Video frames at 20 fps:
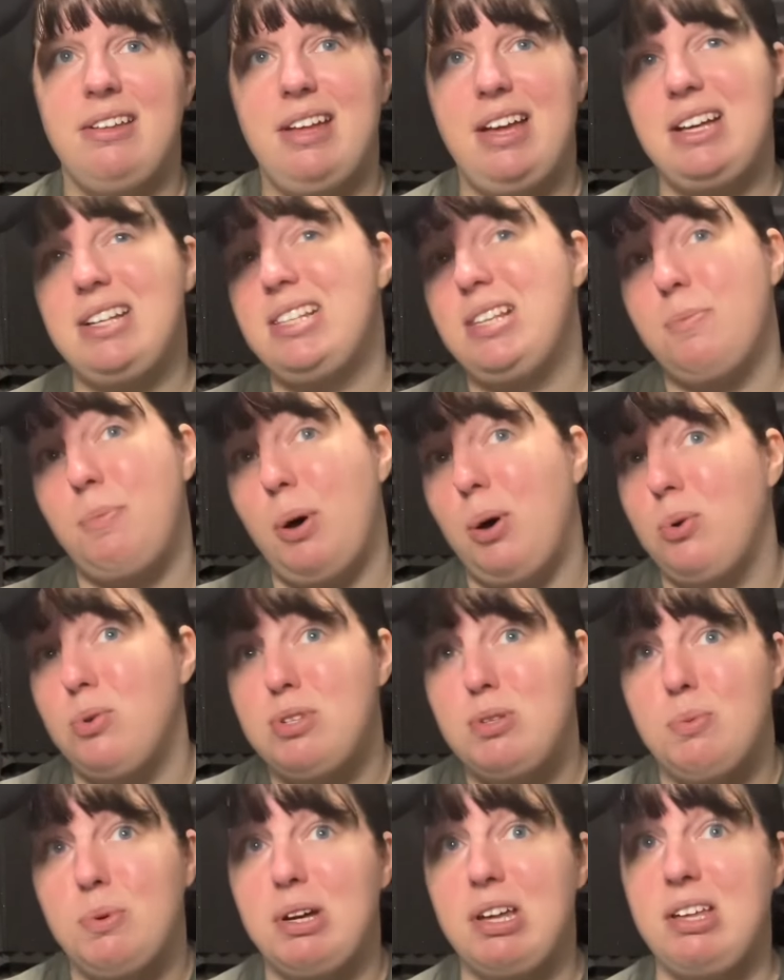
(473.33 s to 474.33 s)
I
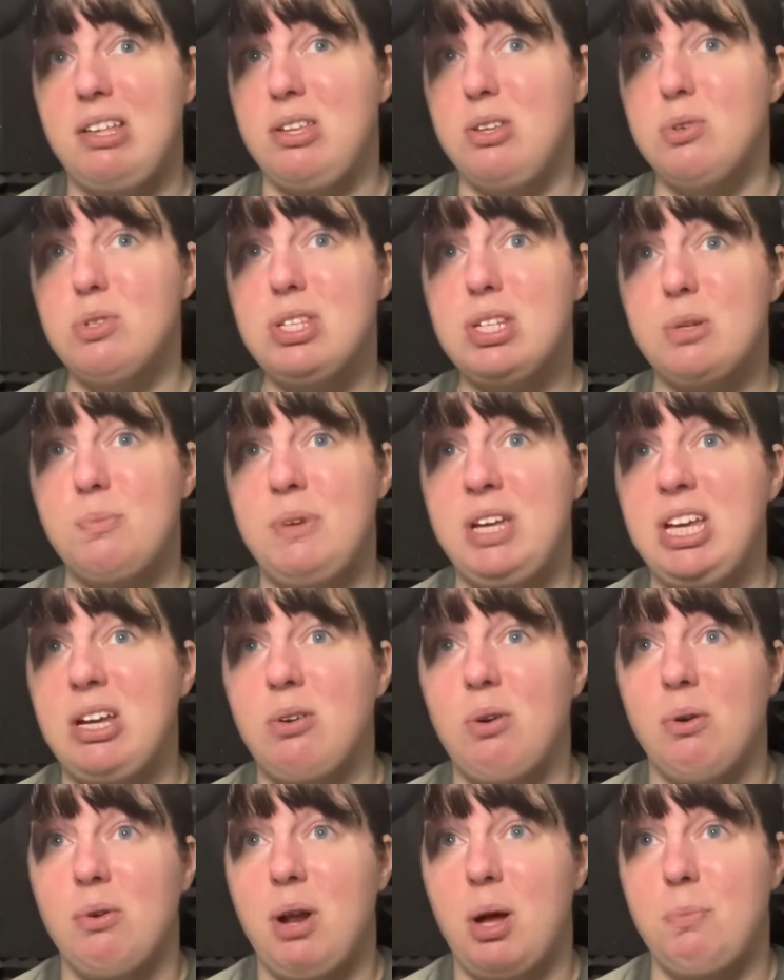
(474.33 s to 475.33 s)
suppose we'll get used to being
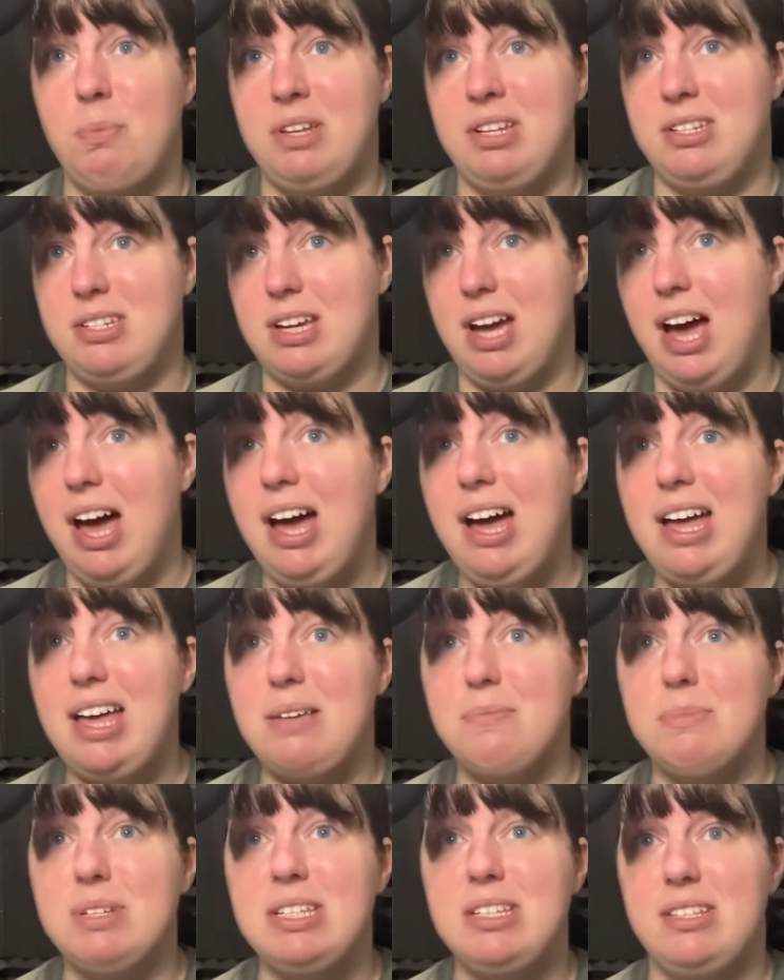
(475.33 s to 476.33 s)
grown up in
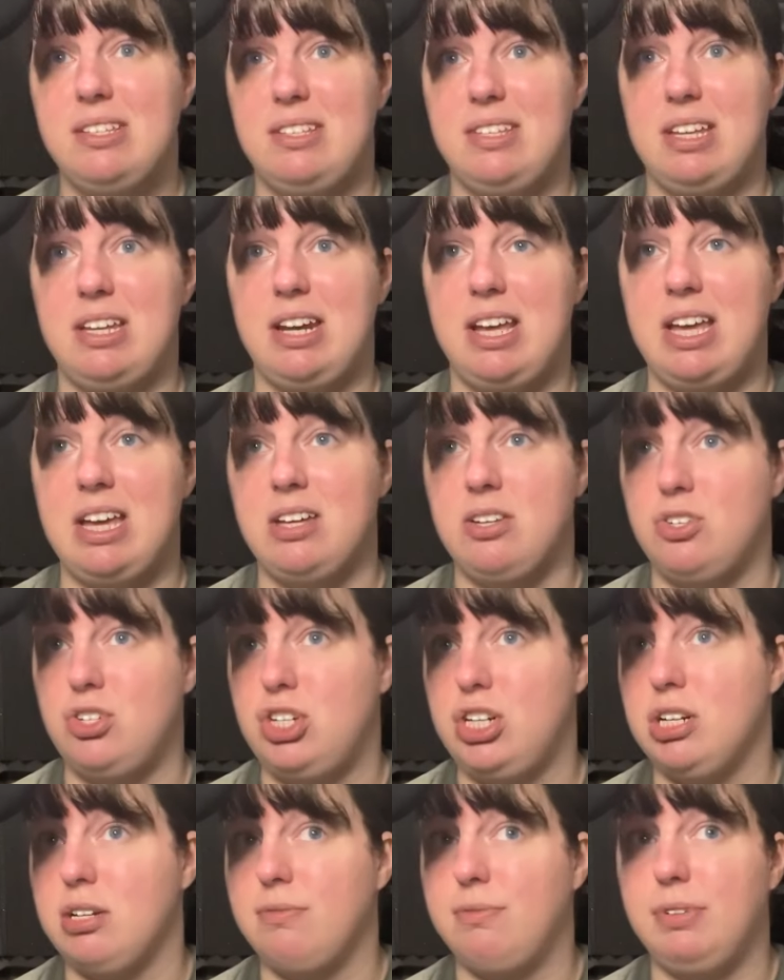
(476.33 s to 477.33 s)
time, said Anne
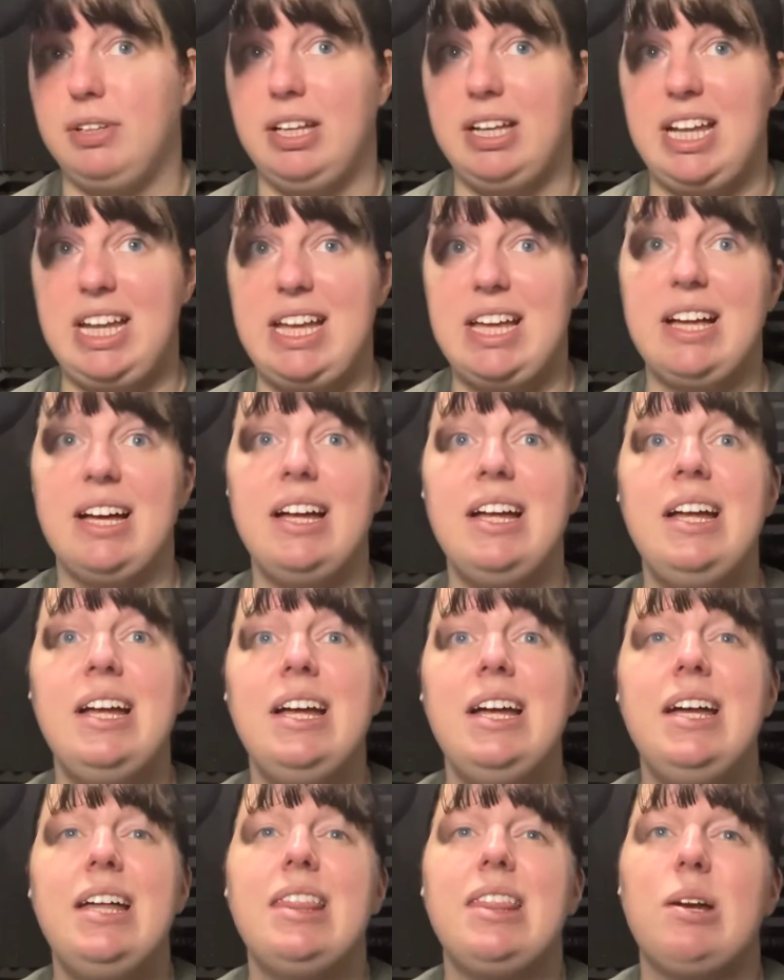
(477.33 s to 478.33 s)
cheerfully.
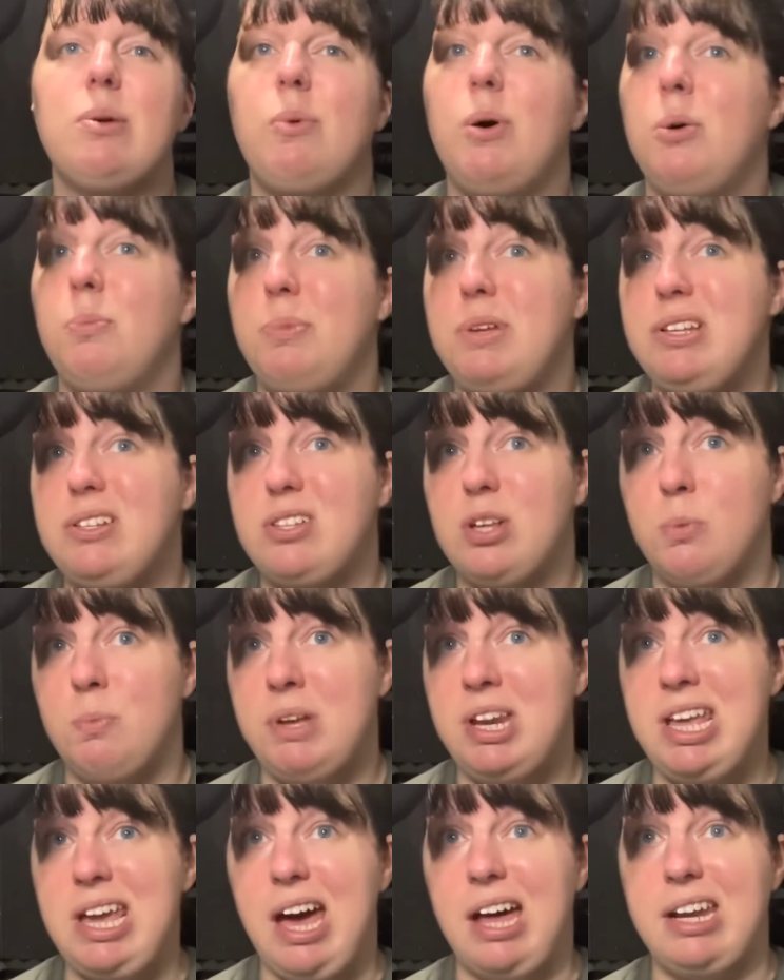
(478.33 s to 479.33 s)
There won't be so
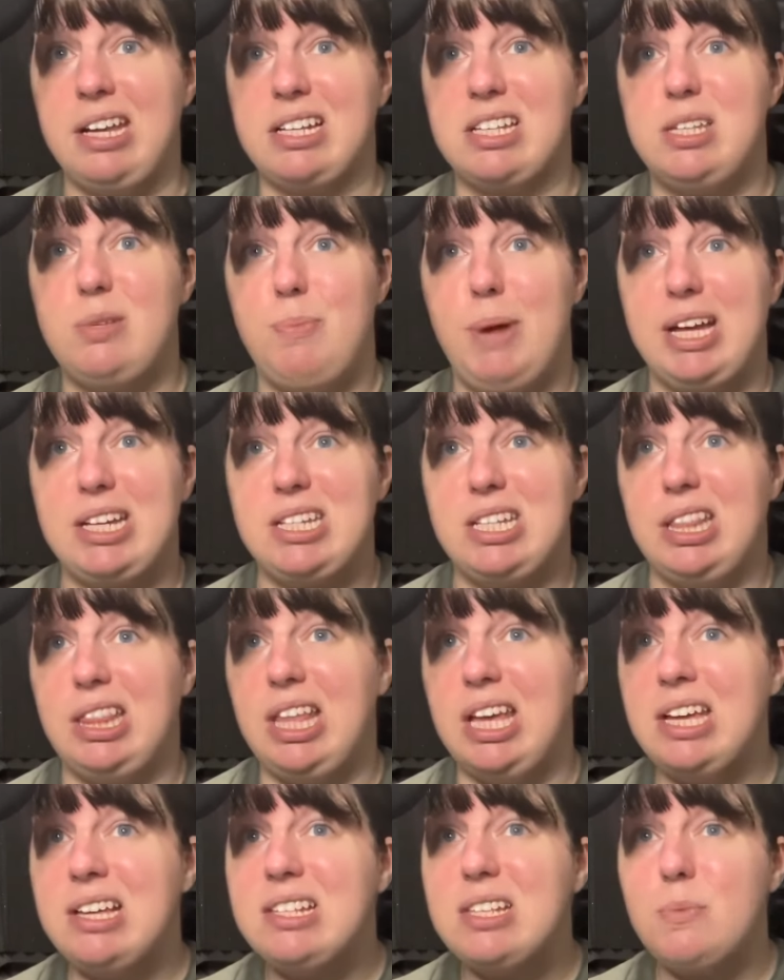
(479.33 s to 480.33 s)
many unexpected
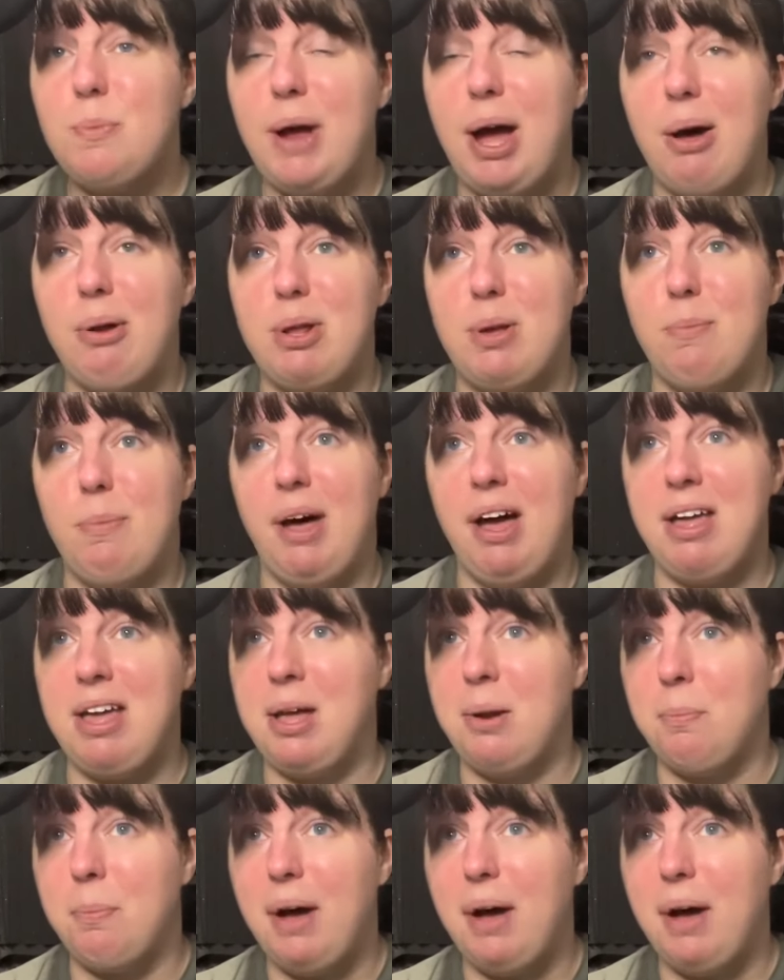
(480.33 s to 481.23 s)
things about it by and